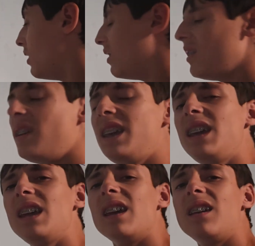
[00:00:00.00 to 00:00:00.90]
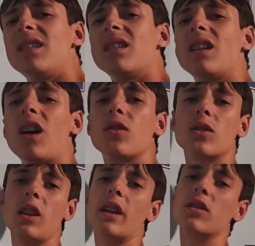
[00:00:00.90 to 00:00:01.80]
Z is
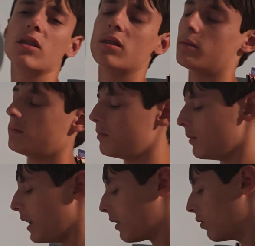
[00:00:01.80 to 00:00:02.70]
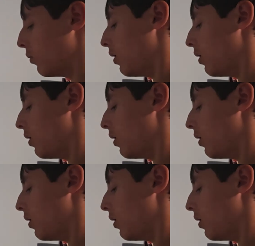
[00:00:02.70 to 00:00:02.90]
another letter. That's a